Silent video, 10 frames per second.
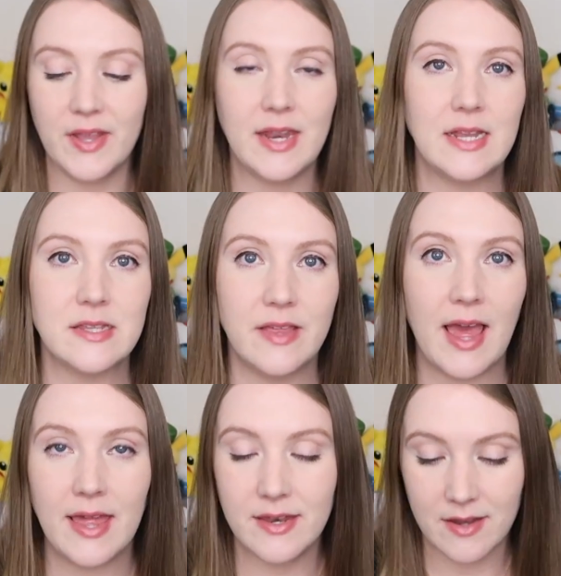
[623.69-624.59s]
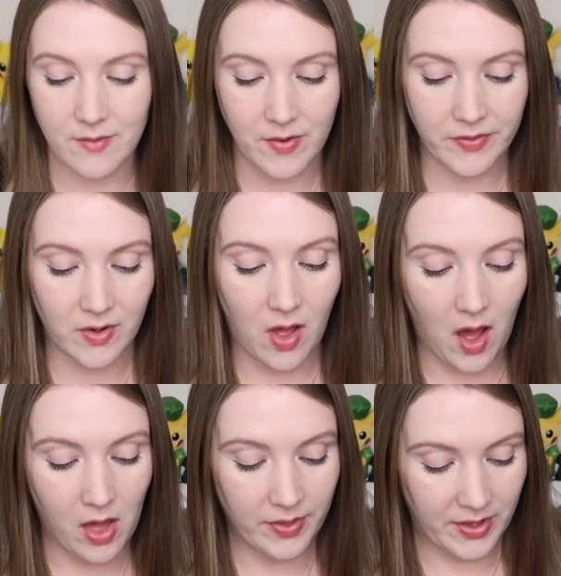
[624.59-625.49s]
we're getting to the end of our little
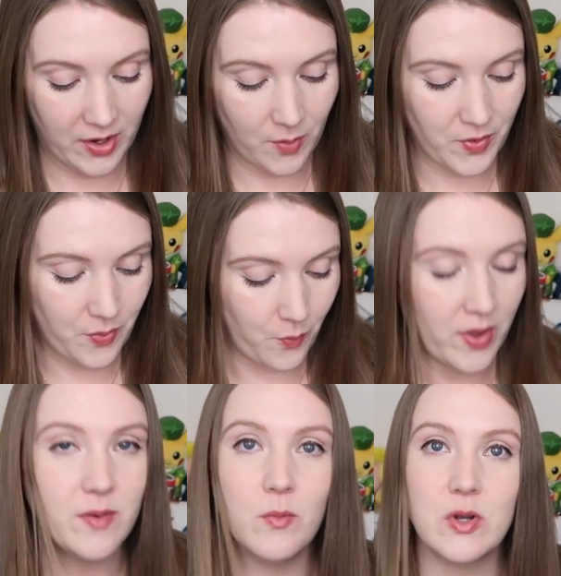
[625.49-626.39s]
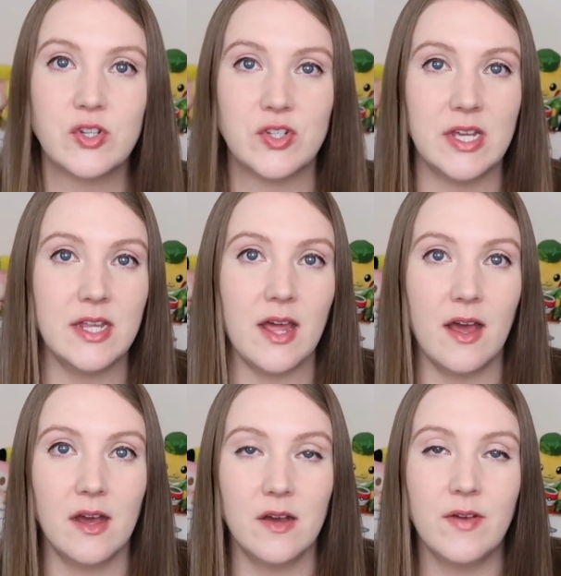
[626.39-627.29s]
haul here with one more sheet
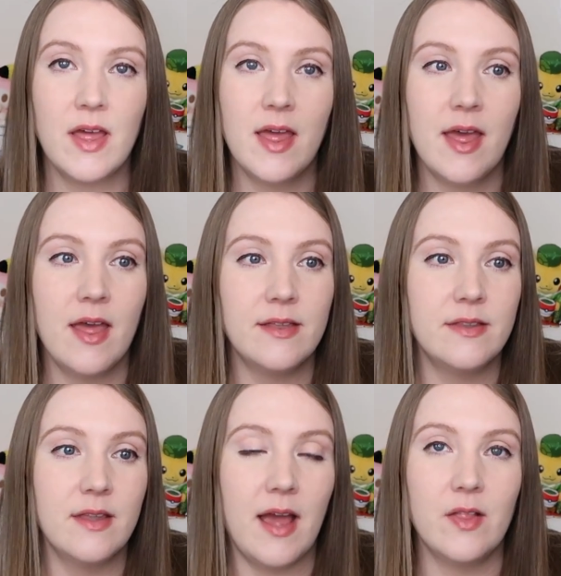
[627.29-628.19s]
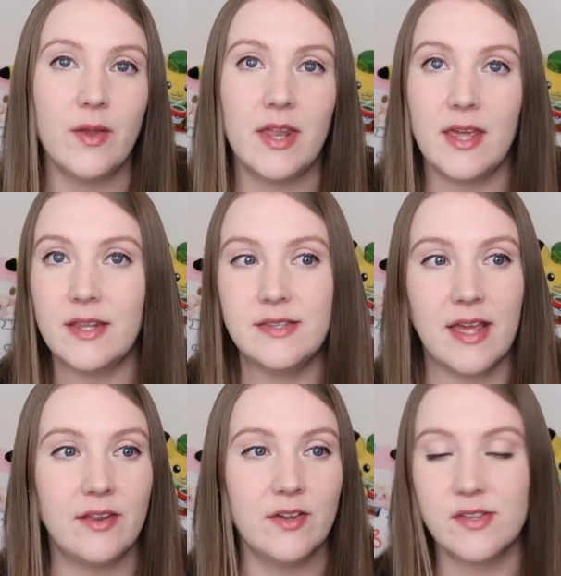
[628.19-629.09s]
of Hello Kitty and
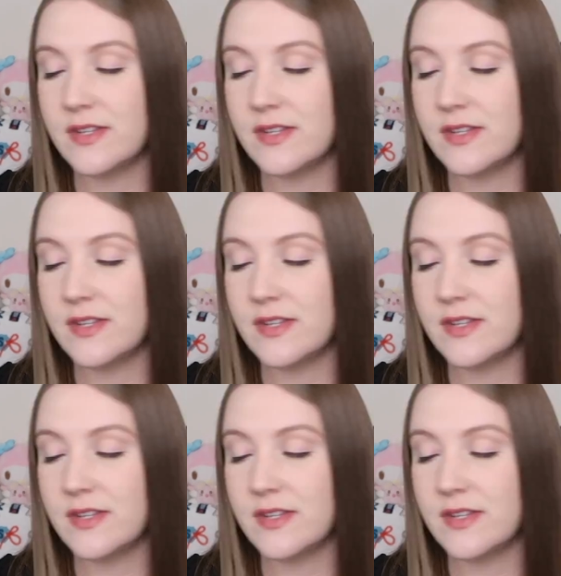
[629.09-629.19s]
Daniel